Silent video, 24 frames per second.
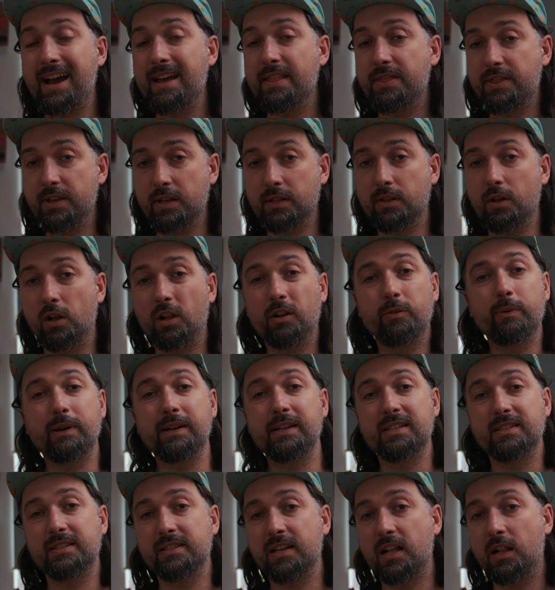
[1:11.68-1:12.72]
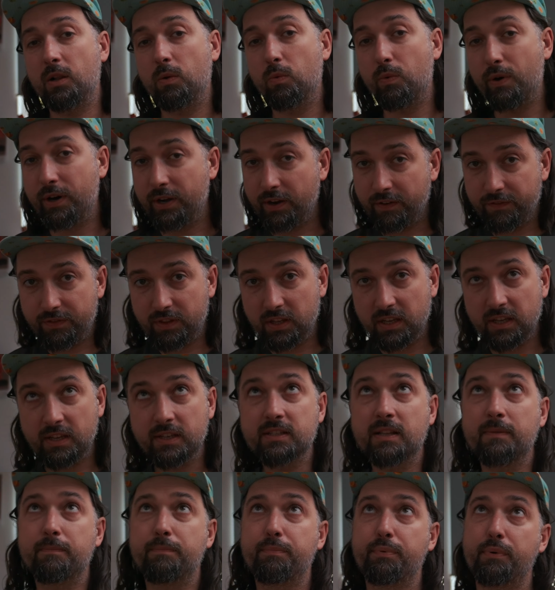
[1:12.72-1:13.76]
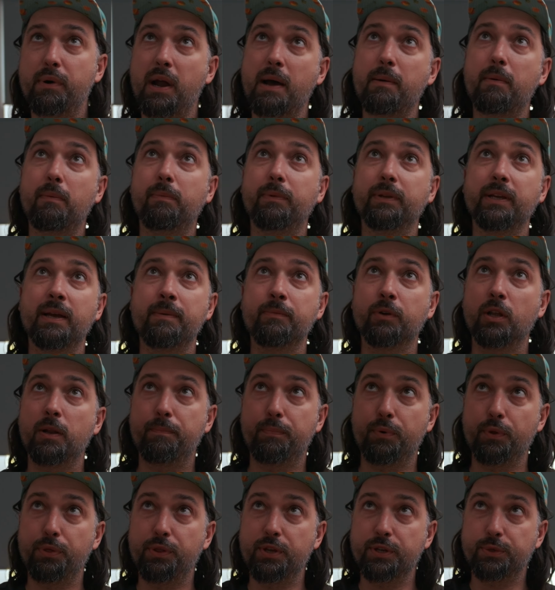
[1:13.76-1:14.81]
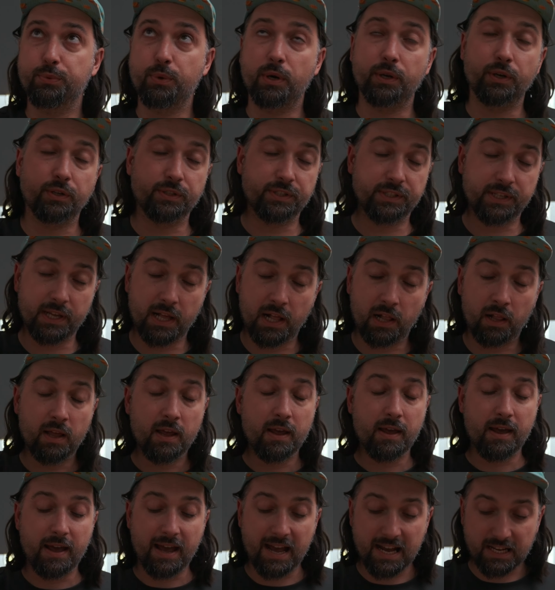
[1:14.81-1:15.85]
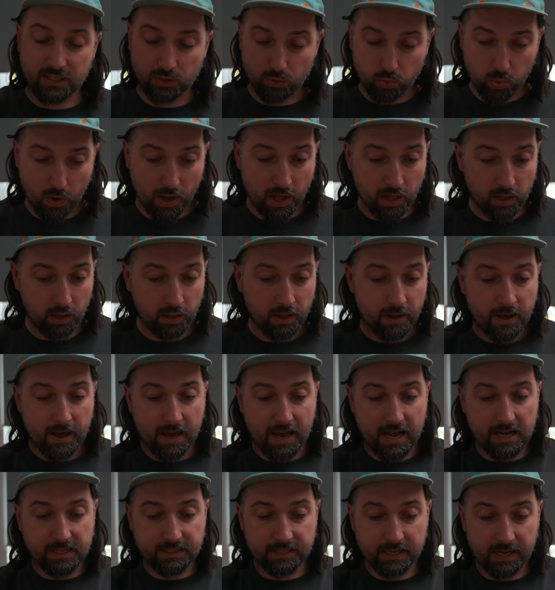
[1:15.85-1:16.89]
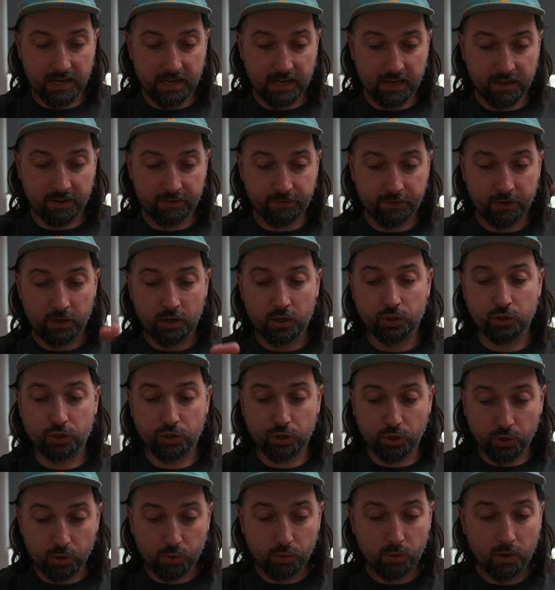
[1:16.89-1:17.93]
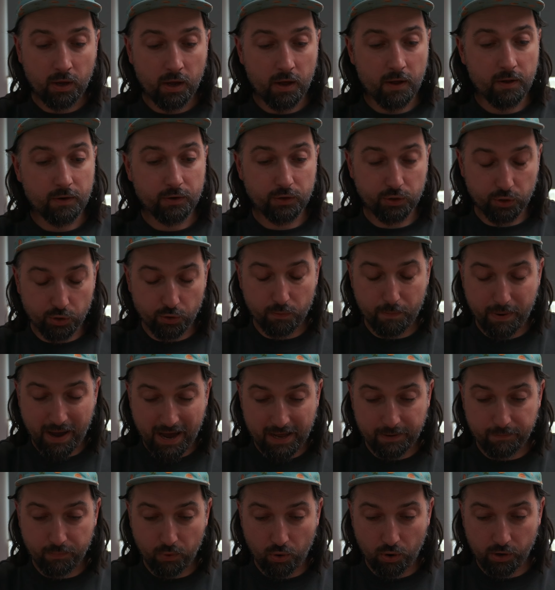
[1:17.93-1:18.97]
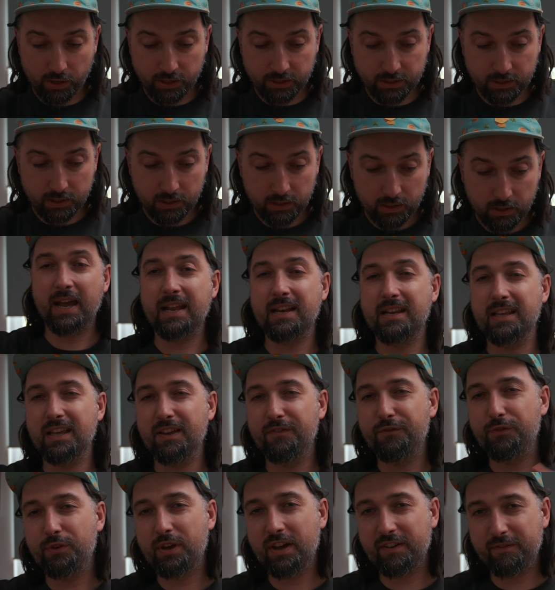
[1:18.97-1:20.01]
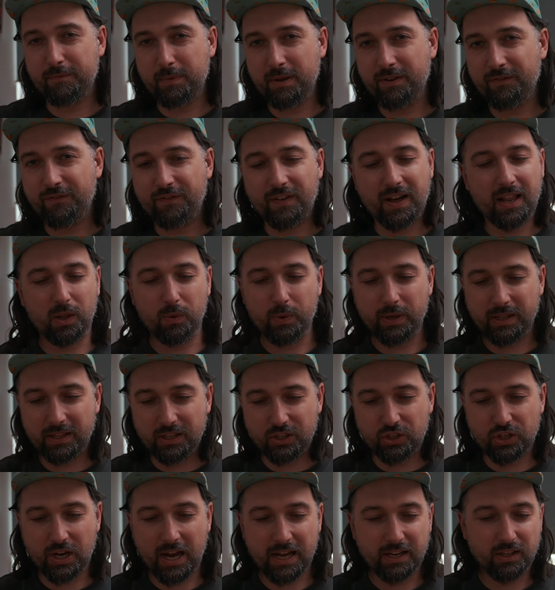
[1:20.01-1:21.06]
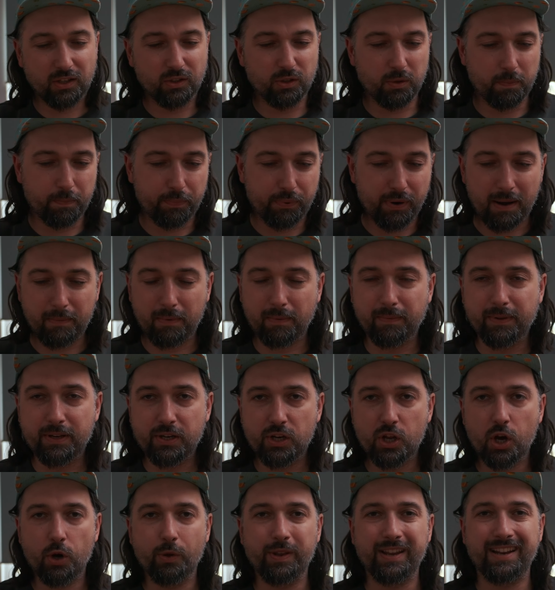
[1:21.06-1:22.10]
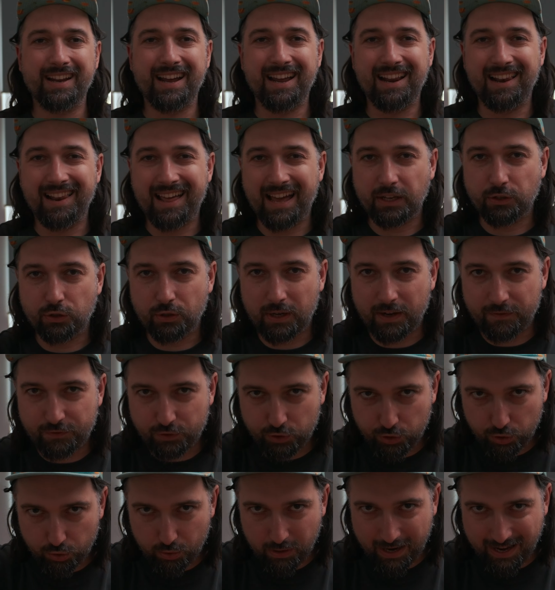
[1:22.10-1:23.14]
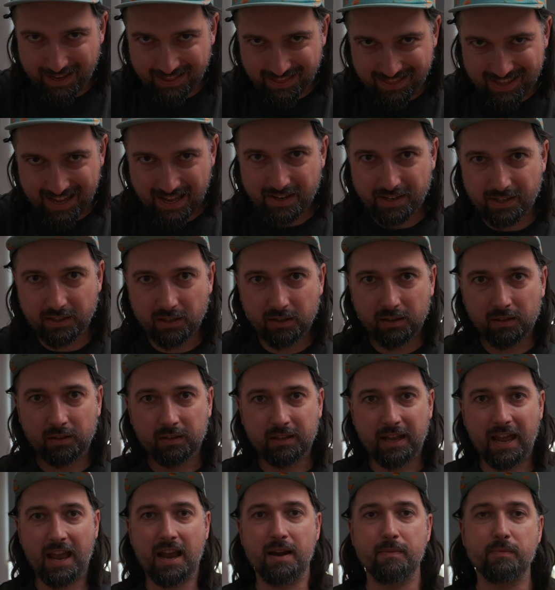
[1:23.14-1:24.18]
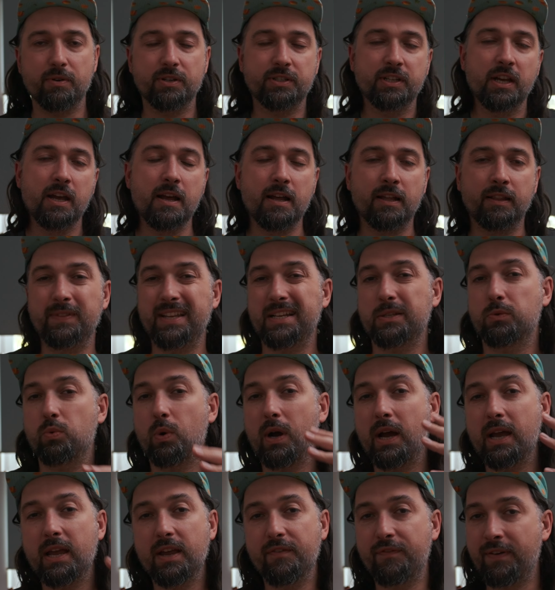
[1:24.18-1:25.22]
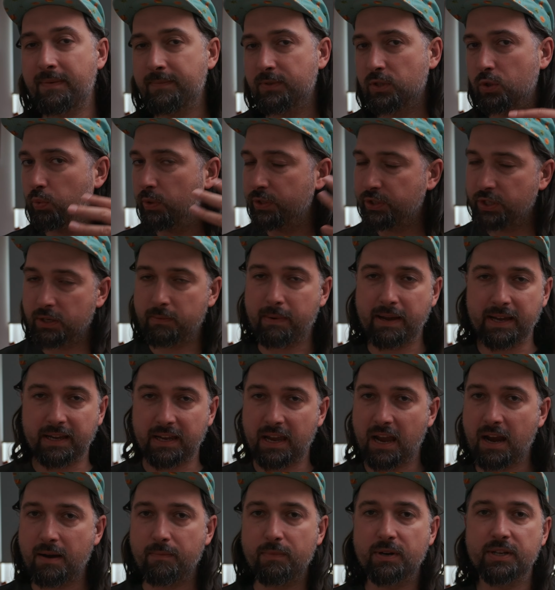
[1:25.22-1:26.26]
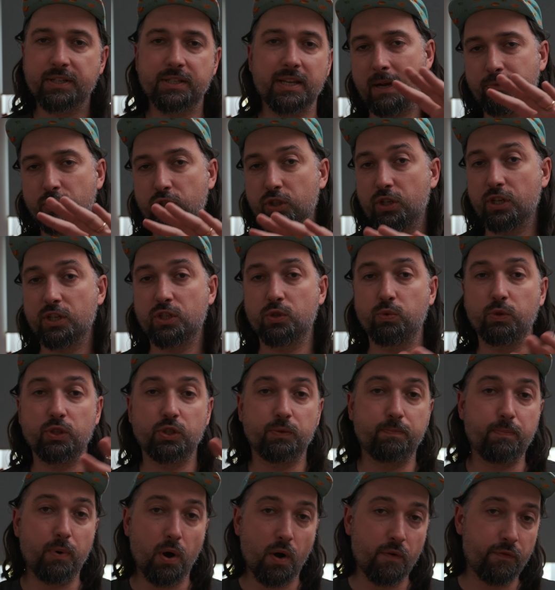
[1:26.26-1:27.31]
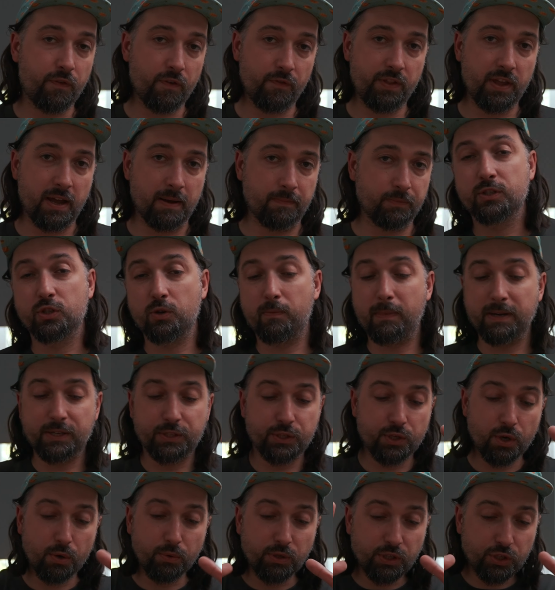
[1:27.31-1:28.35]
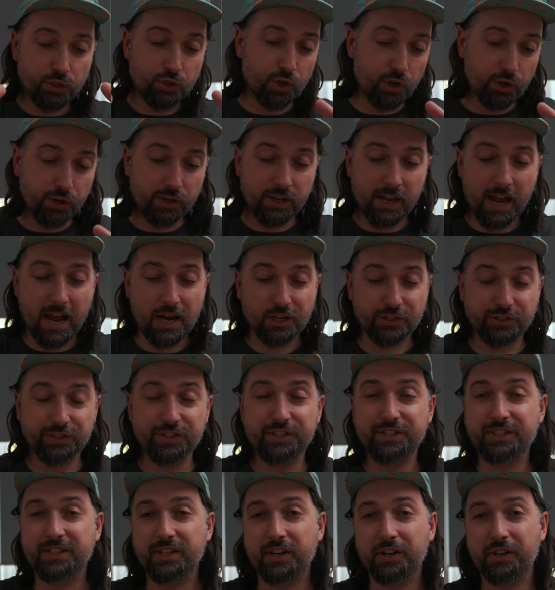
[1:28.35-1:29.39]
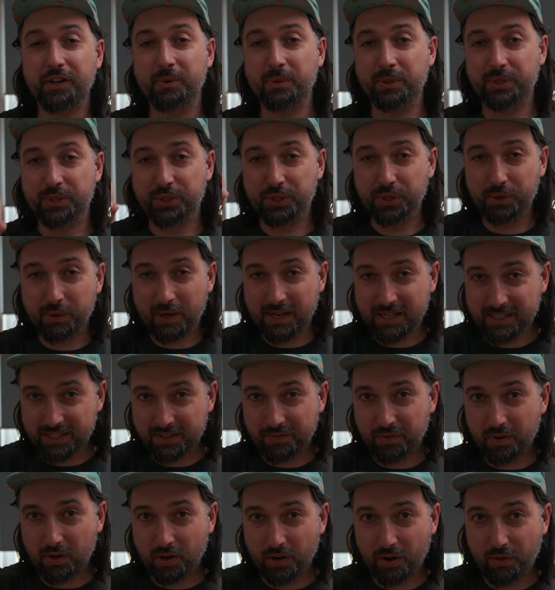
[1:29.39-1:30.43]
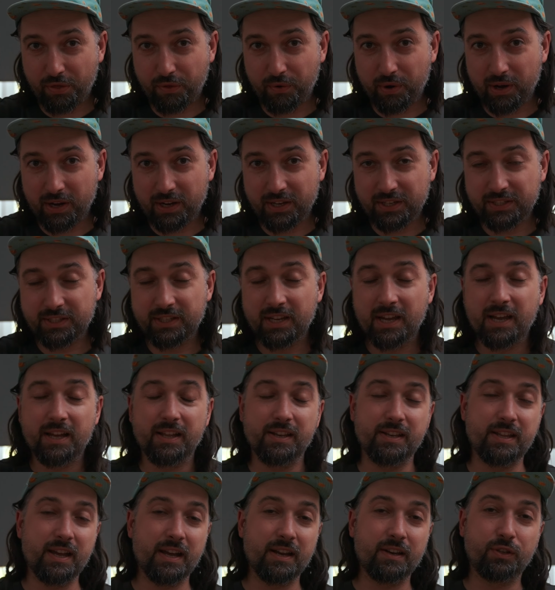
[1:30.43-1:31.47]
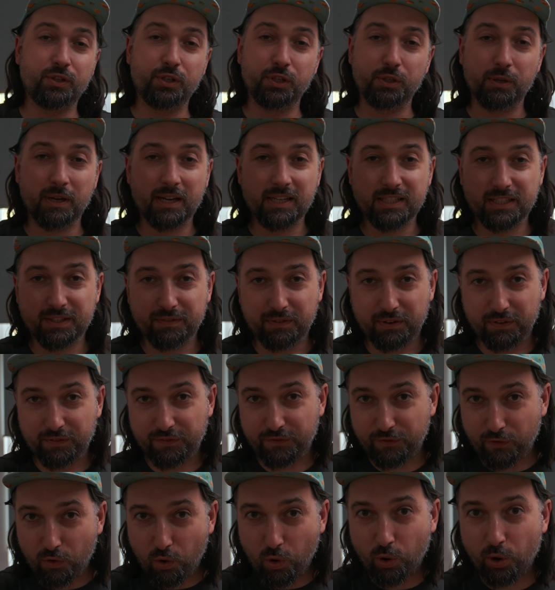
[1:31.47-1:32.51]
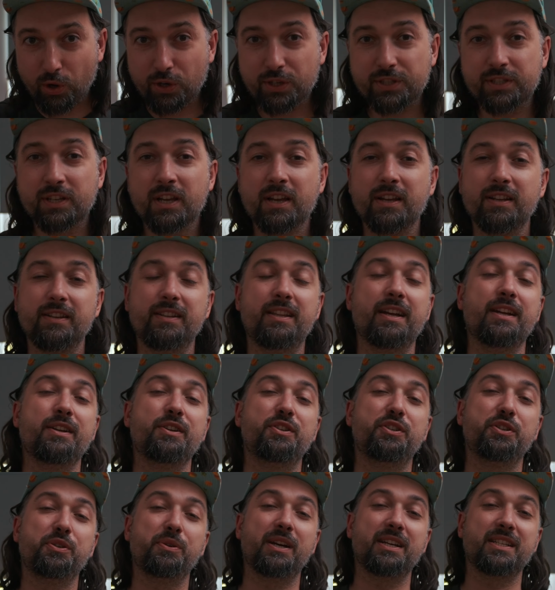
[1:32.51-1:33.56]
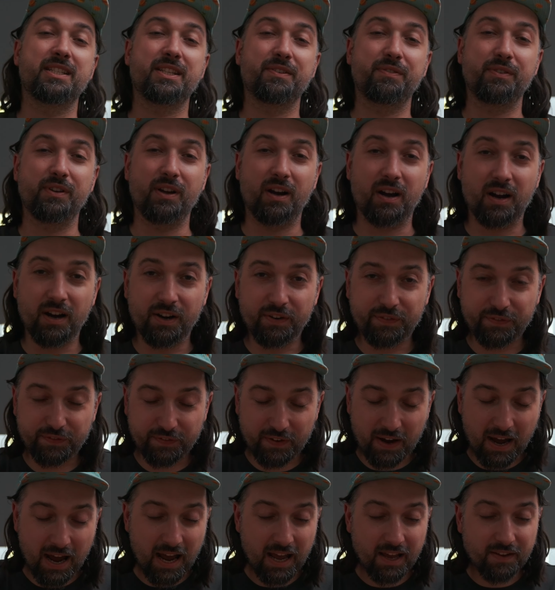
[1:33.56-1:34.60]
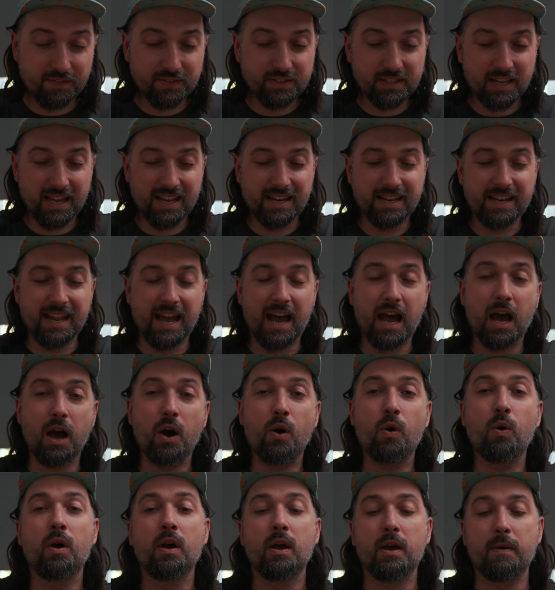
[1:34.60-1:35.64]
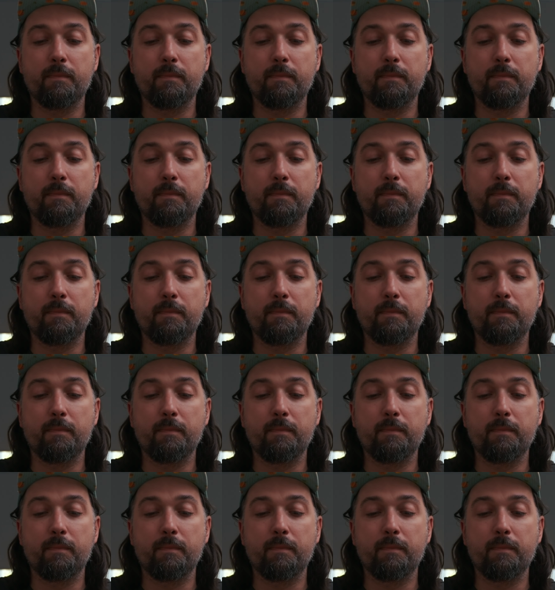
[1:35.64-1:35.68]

I did already sell one of these, and probably I'm gonna put this one on sale as well, as I have two new bad boys. And if you have been following the channel, you probably know that I like to have two identical cameras. That's why if I'm switching my cameras, I'm just gonna switch both of them. So my Sony journey actually started with two A7R3s, then two A7 IVs, then two A7R5s, and now,